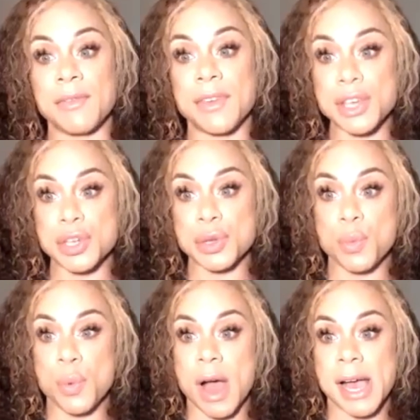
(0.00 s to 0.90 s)
vision
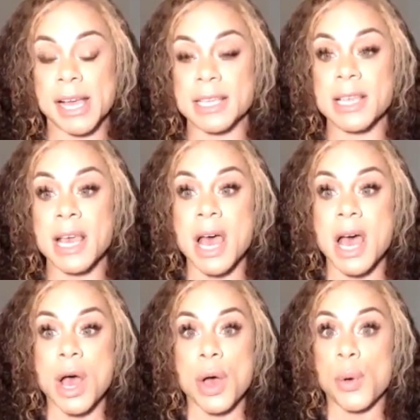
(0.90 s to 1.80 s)
wise,
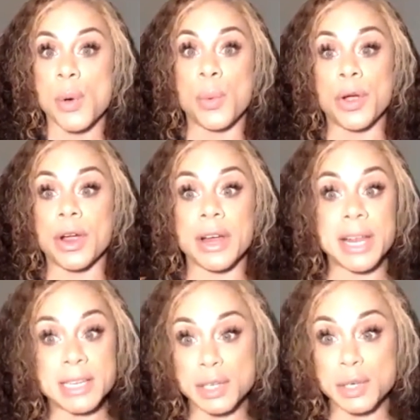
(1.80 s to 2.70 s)
we're
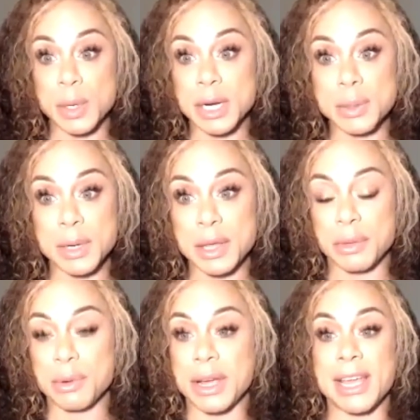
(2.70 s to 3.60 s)
into
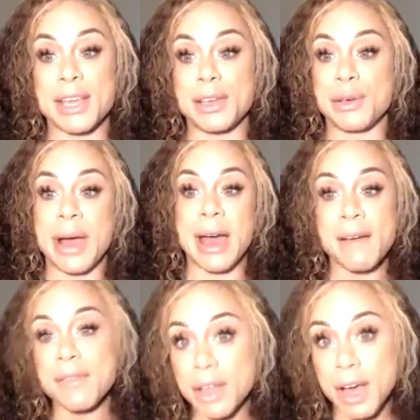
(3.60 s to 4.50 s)
2023, you
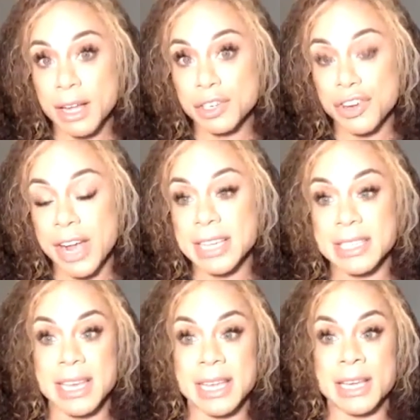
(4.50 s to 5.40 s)
have the contracts
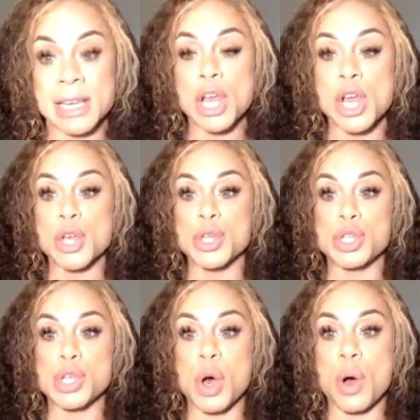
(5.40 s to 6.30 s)
in,
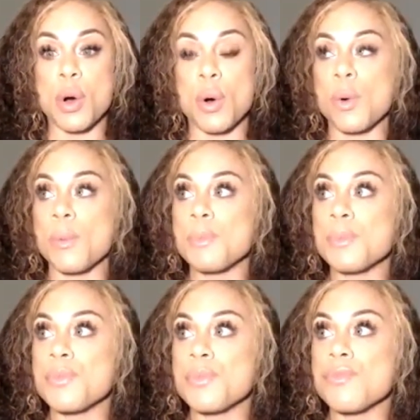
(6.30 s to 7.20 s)
so
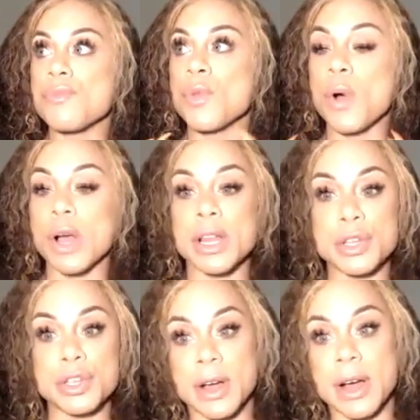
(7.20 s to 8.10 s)
what
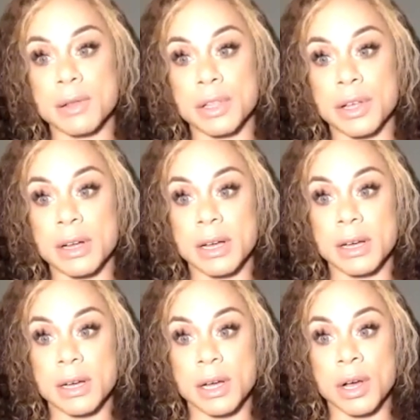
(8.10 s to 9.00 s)
is your outlook
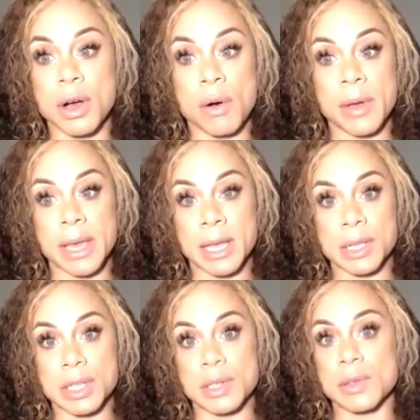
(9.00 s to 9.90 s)
going
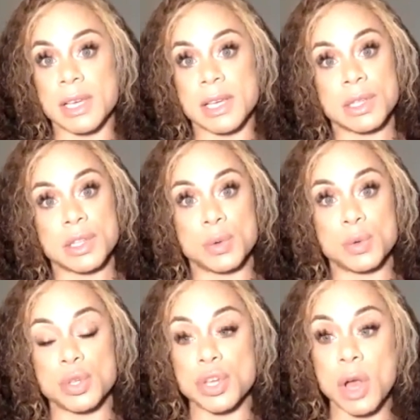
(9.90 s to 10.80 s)
into these 2
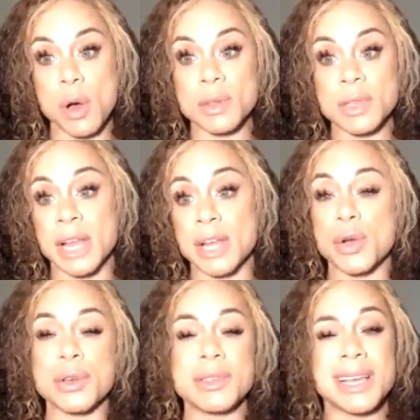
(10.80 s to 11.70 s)
shows? I know
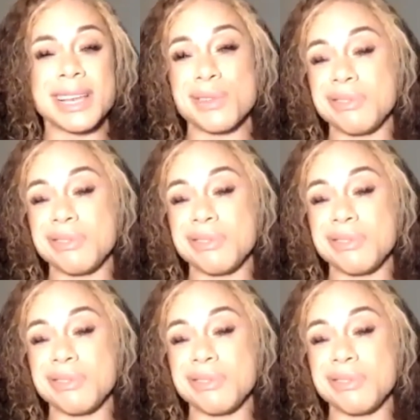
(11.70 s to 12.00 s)
you said